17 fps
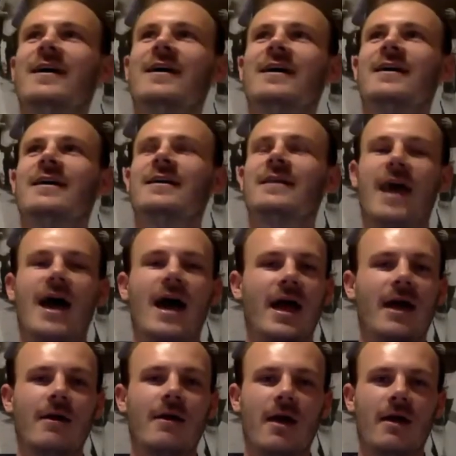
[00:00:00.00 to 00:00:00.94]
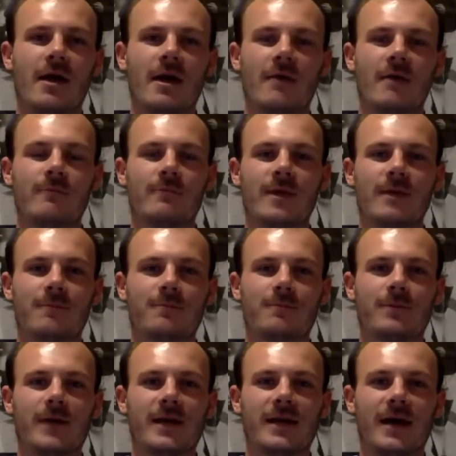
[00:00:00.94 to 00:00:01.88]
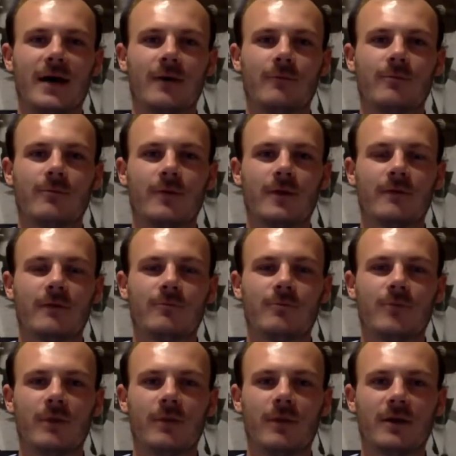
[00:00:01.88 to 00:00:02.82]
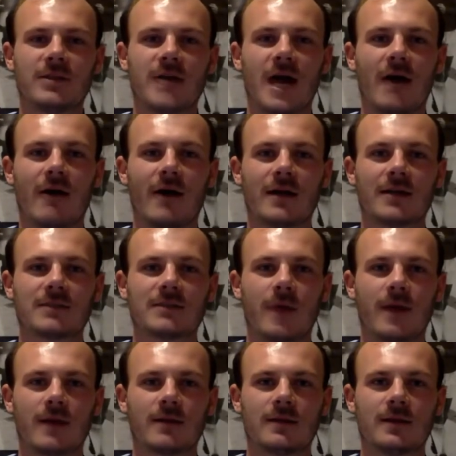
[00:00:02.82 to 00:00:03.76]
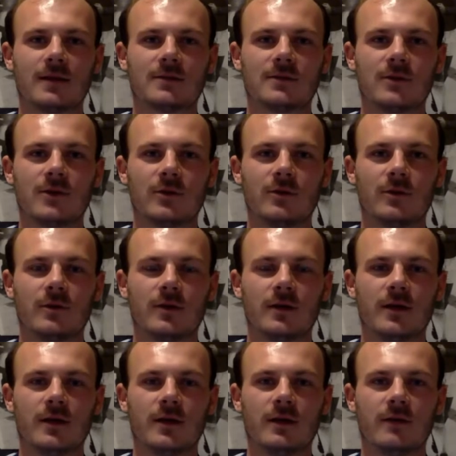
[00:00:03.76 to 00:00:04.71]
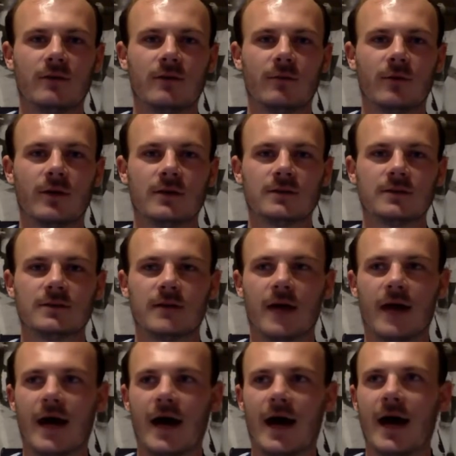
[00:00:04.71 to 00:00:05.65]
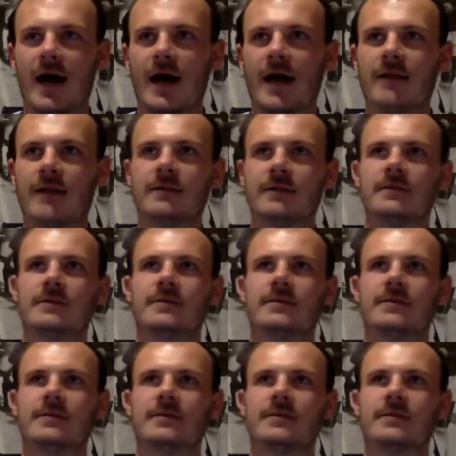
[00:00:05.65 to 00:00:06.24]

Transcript: yeah, it played out pretty much how I expected it to, if I'm honest. And